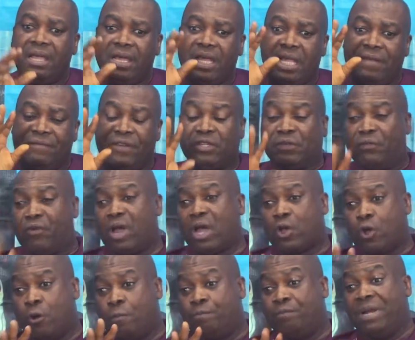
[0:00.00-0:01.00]
If these four
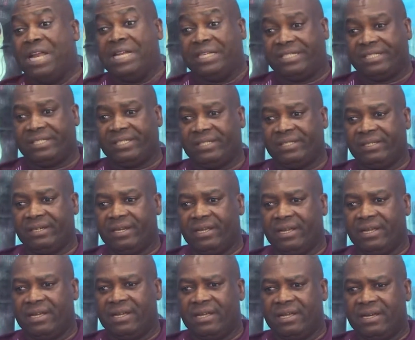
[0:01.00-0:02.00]
are complete,
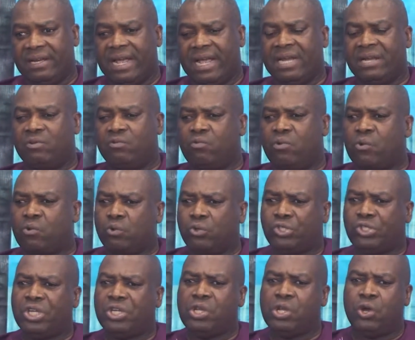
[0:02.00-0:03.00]
then one could
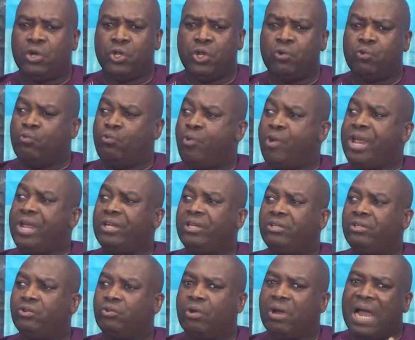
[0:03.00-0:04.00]
say you're on your way
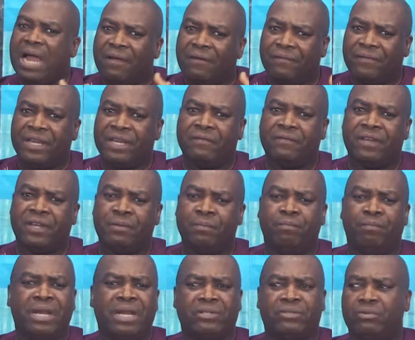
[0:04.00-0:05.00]
to having a very
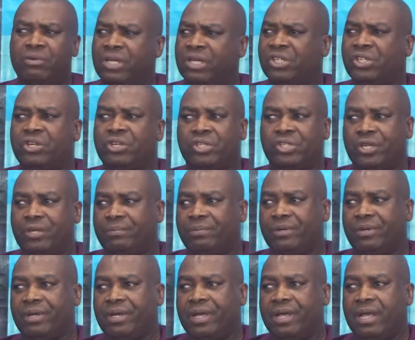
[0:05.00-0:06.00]
blessed relationship.
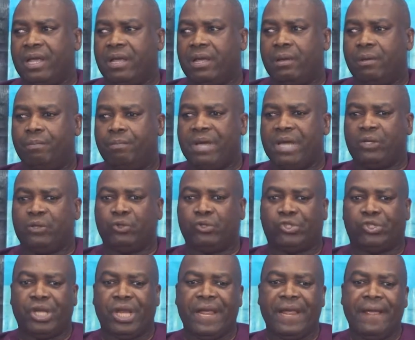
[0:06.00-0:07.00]
But to
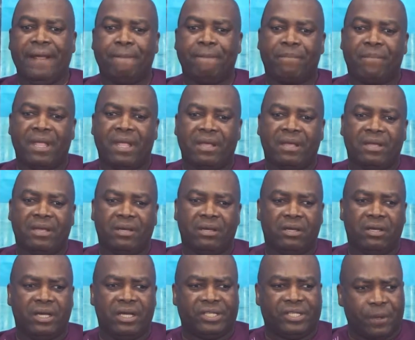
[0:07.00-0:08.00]
say
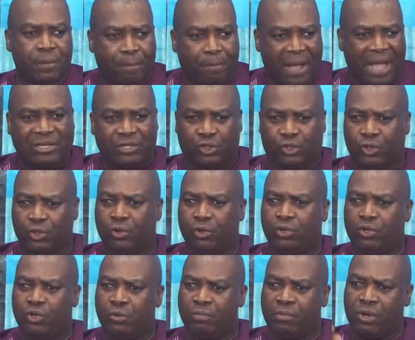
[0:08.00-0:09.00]
he's a pastor,
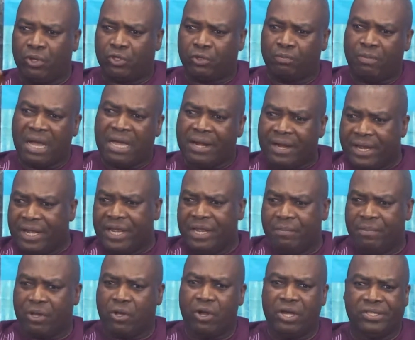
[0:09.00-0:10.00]
you must marry
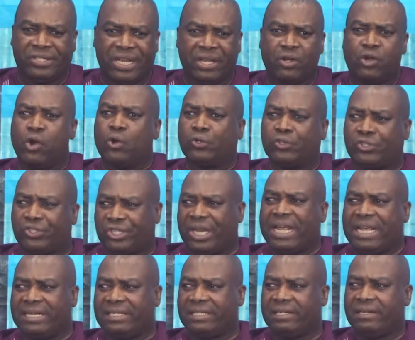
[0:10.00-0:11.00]
him because he said God
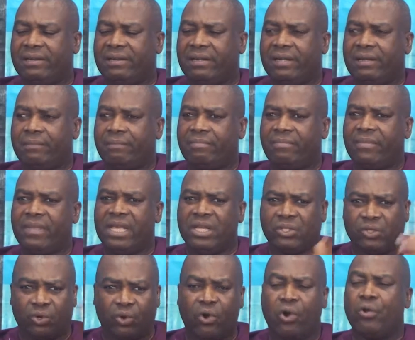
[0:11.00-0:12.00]
said, -hmm.
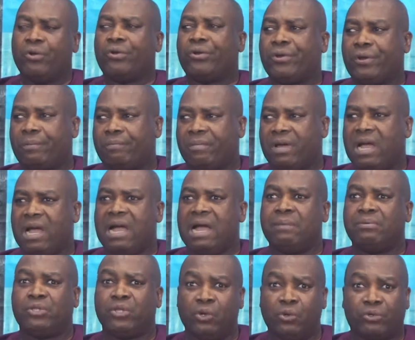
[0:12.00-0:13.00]
is wrong.
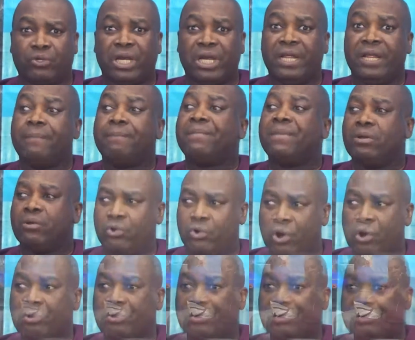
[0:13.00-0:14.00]
Absolutely
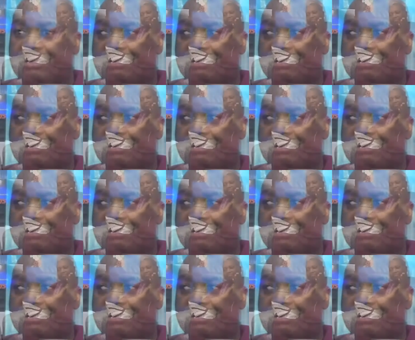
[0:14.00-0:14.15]
wrong.